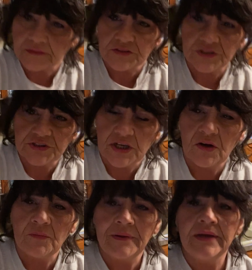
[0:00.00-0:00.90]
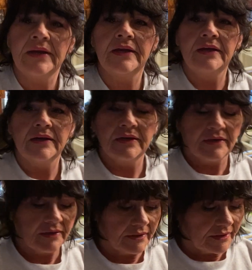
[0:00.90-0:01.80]
just told me
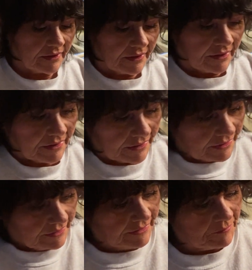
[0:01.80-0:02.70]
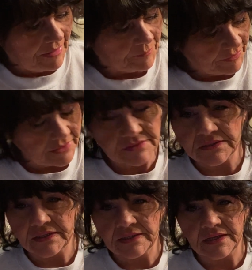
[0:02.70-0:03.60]
that my
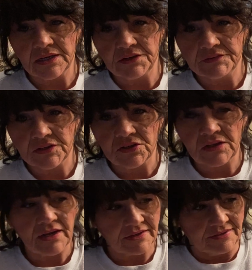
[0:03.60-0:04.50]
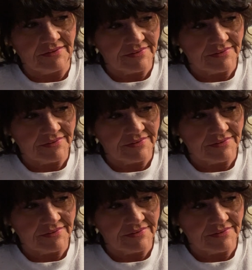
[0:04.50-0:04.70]
pizza in the oven looked like